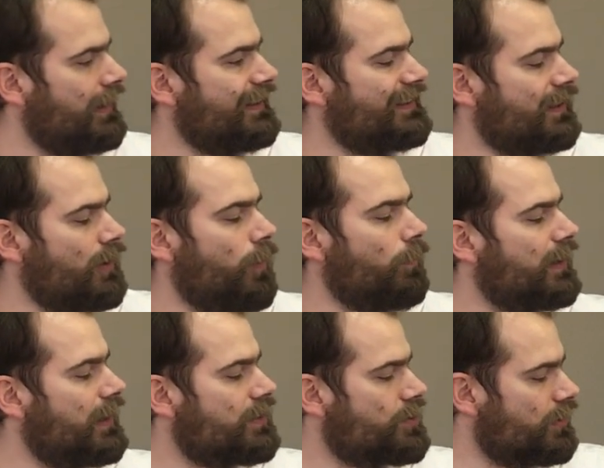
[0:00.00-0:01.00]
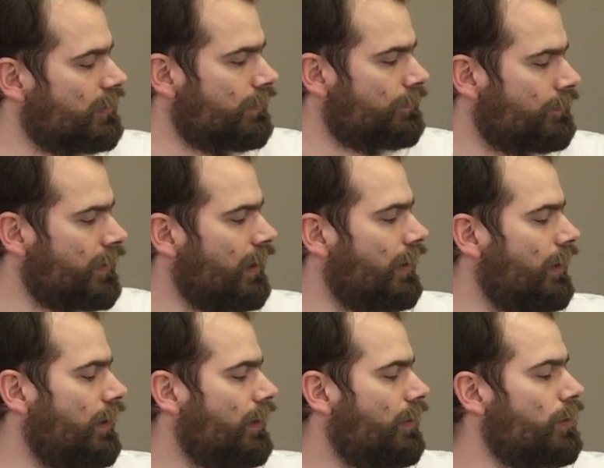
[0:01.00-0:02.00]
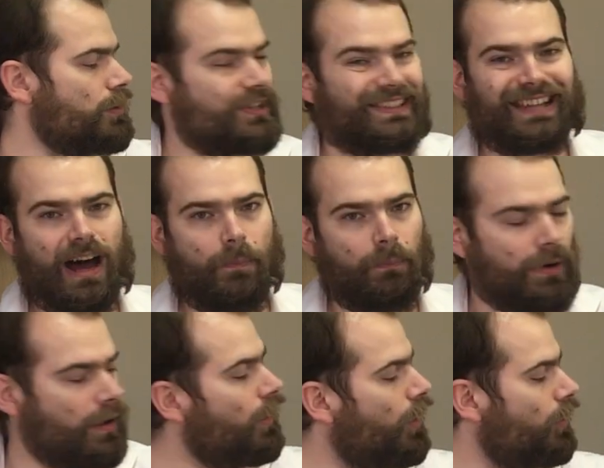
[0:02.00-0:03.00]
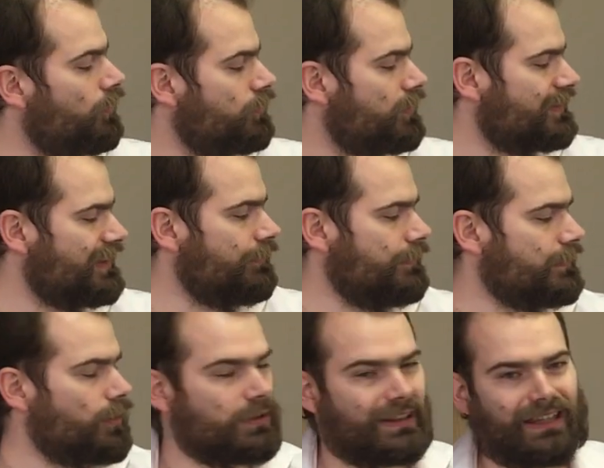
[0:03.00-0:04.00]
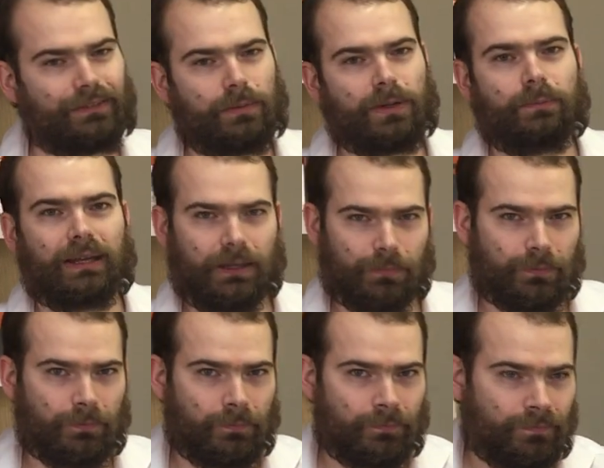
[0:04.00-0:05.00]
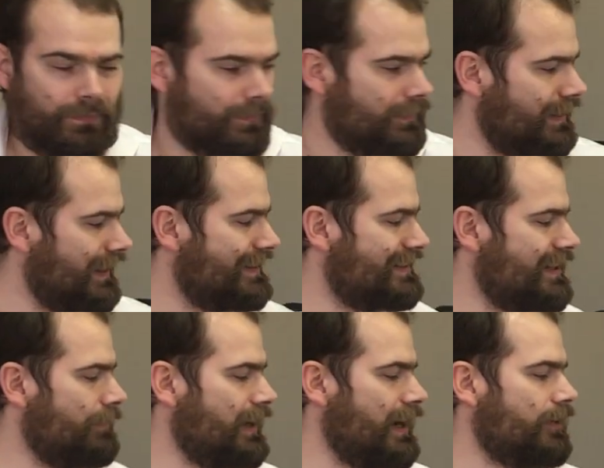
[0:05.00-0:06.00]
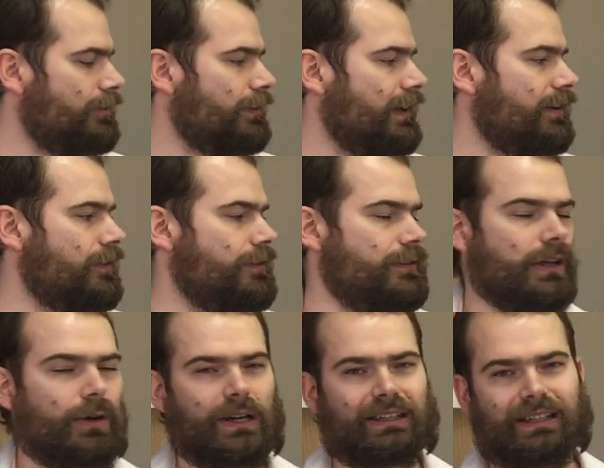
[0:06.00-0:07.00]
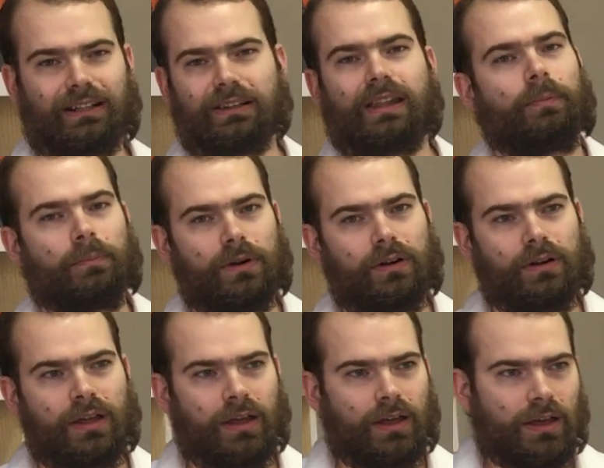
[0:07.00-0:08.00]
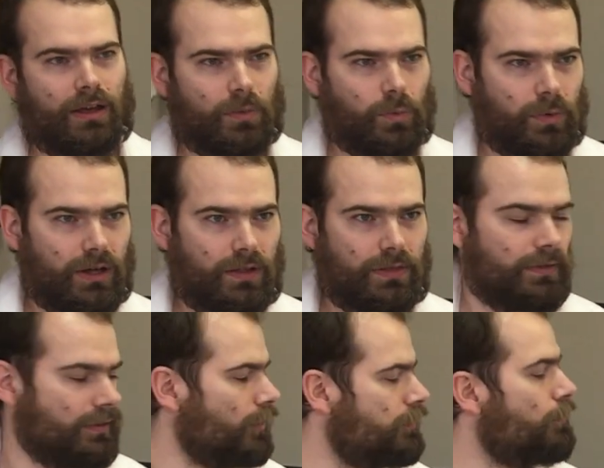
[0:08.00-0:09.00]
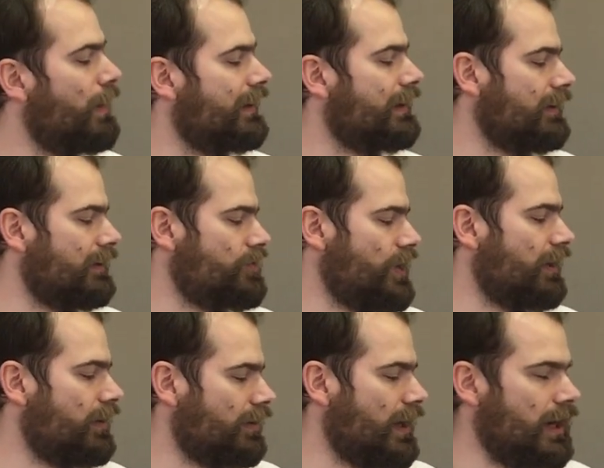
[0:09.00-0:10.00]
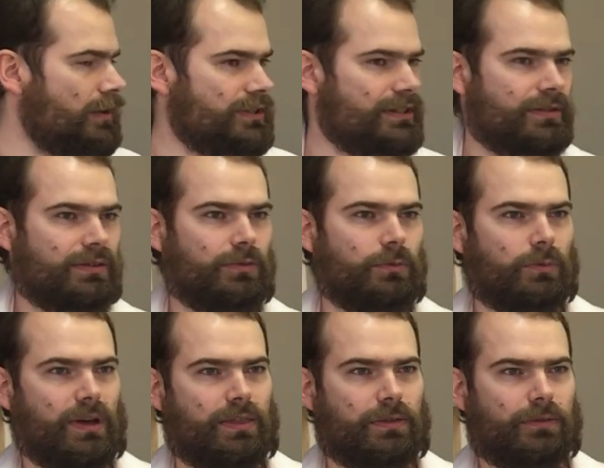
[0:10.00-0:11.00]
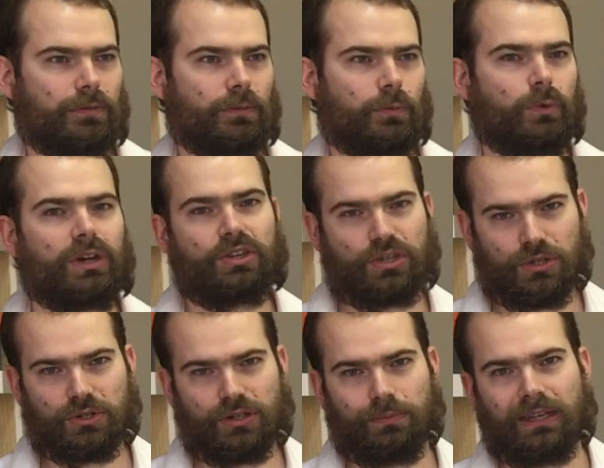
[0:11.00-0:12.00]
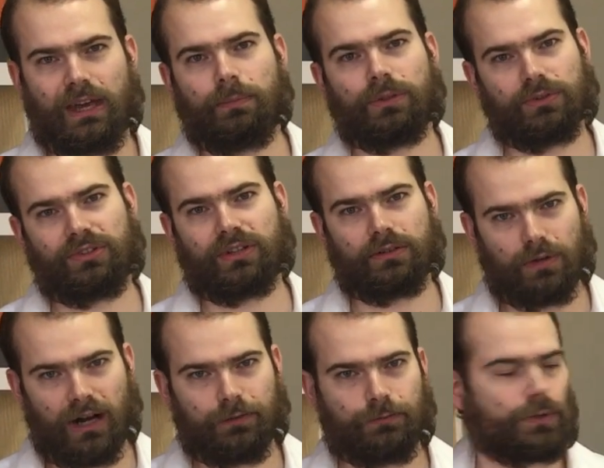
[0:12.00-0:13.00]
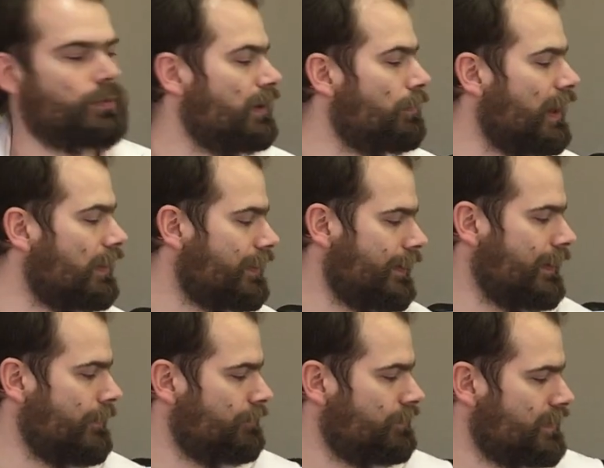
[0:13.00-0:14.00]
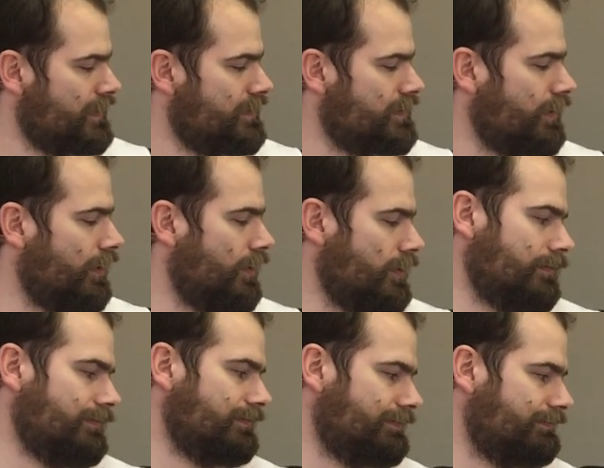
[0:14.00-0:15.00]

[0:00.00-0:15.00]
it's a combination or sum of something called livable minimum. That's some kind of like a theoretical number of money, Czech crowns, with which you should be able to survive for 1 month. So